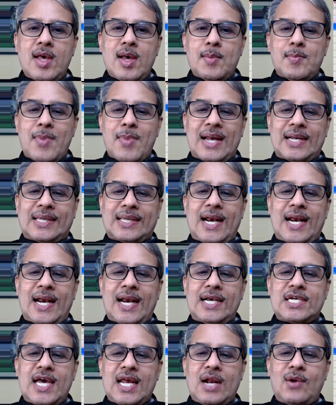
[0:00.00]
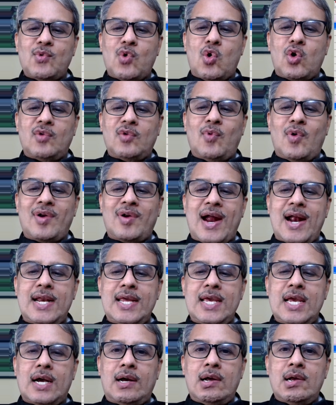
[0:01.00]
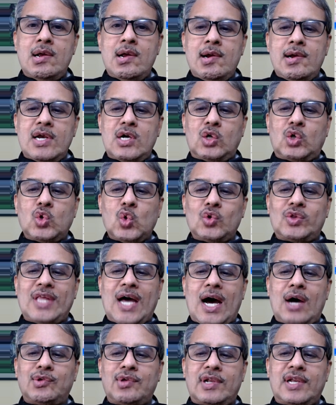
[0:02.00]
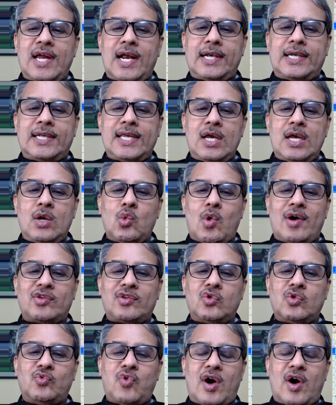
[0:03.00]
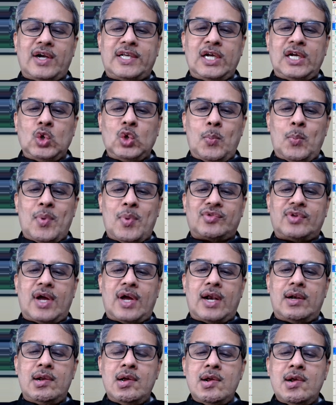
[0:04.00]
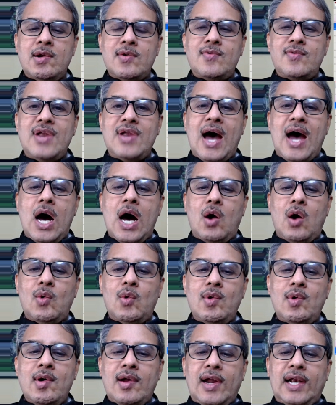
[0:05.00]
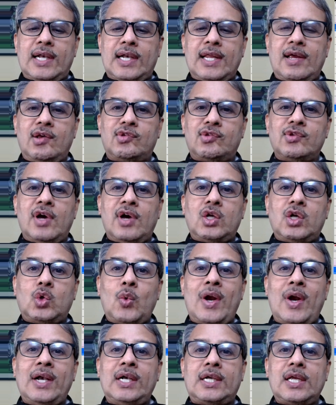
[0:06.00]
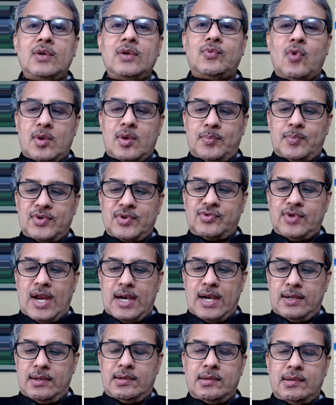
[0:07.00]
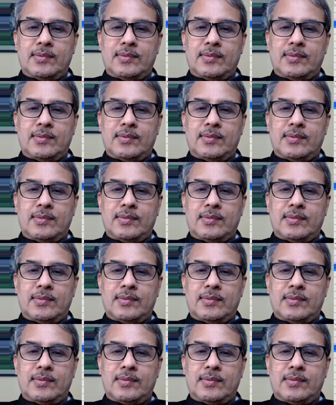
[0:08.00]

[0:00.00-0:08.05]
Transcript: Market share of Vodafone Idea in 2018 was 42%, now it is 24%.